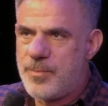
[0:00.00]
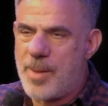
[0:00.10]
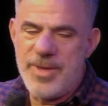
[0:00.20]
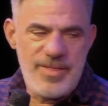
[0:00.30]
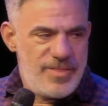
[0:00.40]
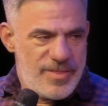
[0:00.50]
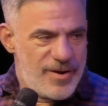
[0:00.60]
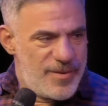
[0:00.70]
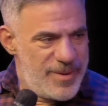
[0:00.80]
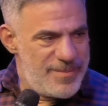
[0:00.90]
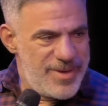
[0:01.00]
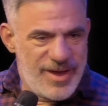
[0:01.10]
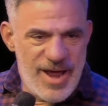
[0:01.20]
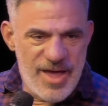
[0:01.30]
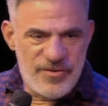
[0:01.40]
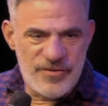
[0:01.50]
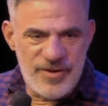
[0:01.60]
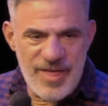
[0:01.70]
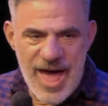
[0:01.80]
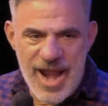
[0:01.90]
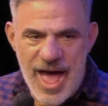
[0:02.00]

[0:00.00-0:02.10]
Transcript: I mean, there could be a million answers to that.